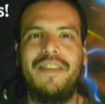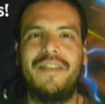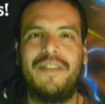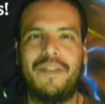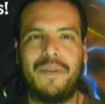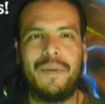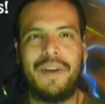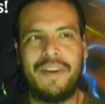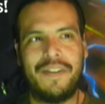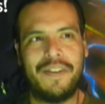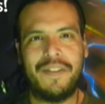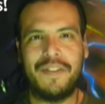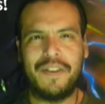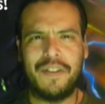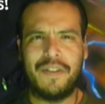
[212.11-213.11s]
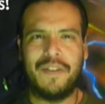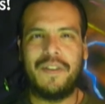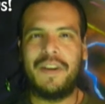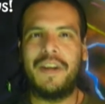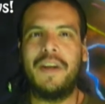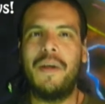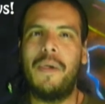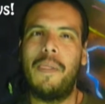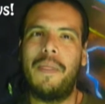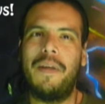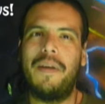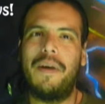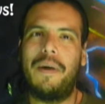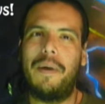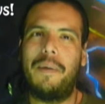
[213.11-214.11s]
situations concerning
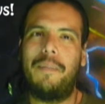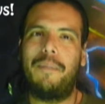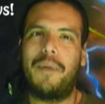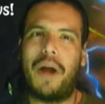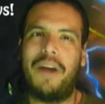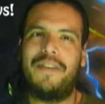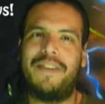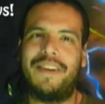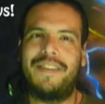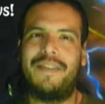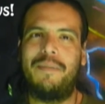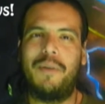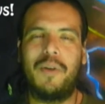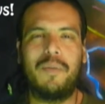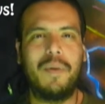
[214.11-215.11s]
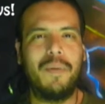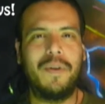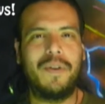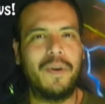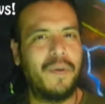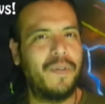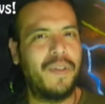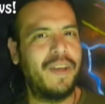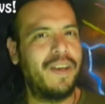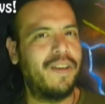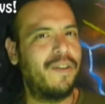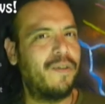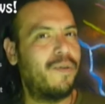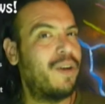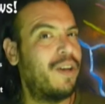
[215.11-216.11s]
um, projects that most people don't think
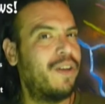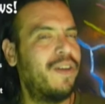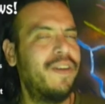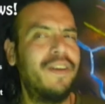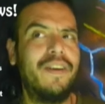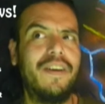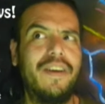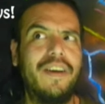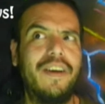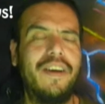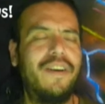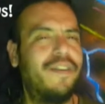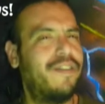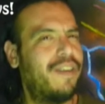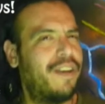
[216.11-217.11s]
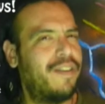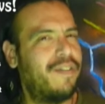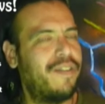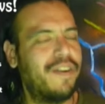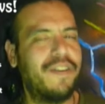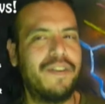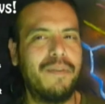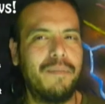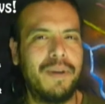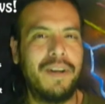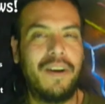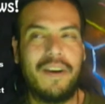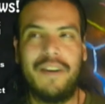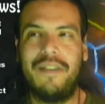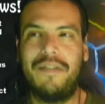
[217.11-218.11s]
are real and are science fiction,
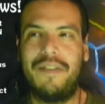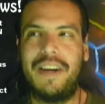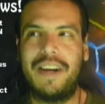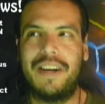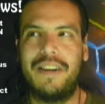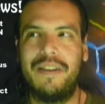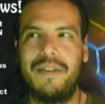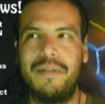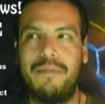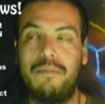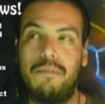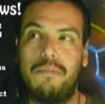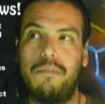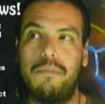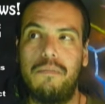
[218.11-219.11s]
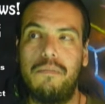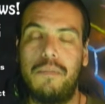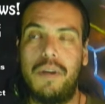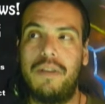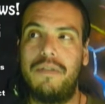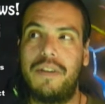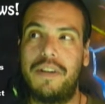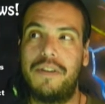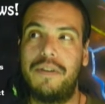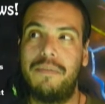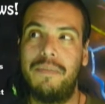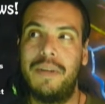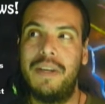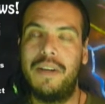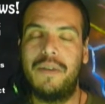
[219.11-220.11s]
but are in fact hmm, non-fiction,
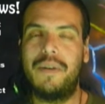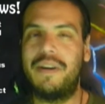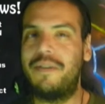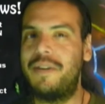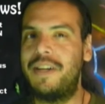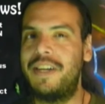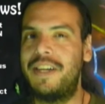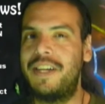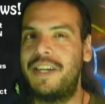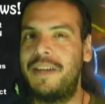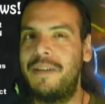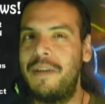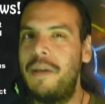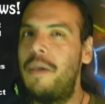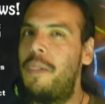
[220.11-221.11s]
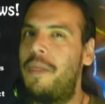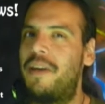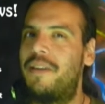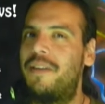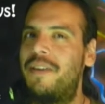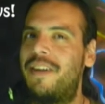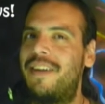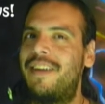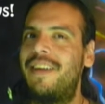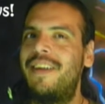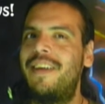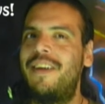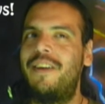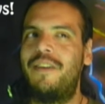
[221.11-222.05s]
quite reality, including